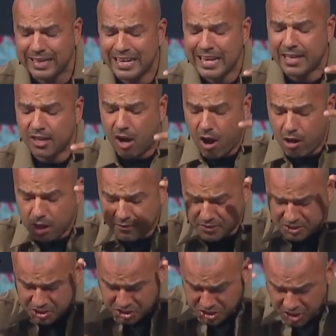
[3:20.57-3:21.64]
And all of a
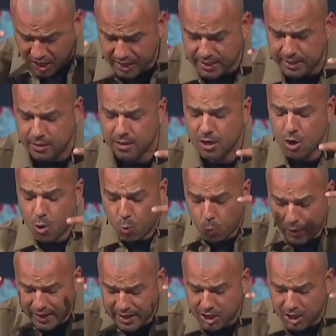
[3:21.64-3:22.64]
sudden, we